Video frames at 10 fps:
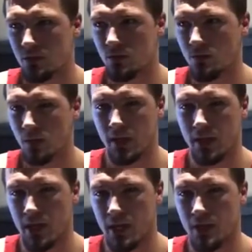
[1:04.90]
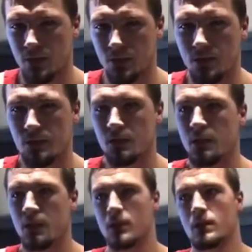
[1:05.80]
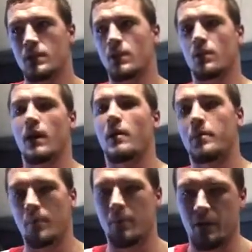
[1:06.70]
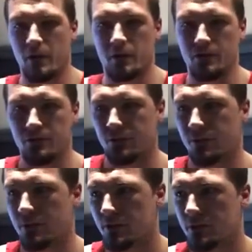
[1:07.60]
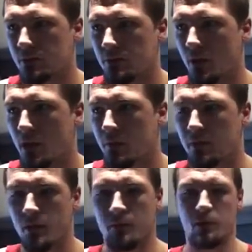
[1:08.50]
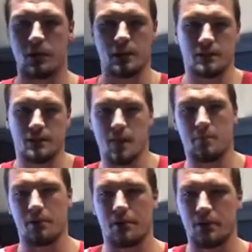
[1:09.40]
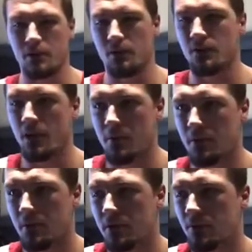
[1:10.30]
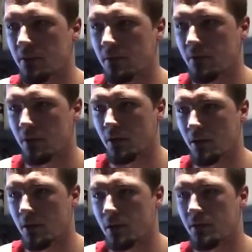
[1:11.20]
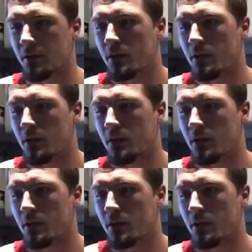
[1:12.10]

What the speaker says: right now that will help prepare you for becoming a lease operator, owner operator, whatever you want to call it,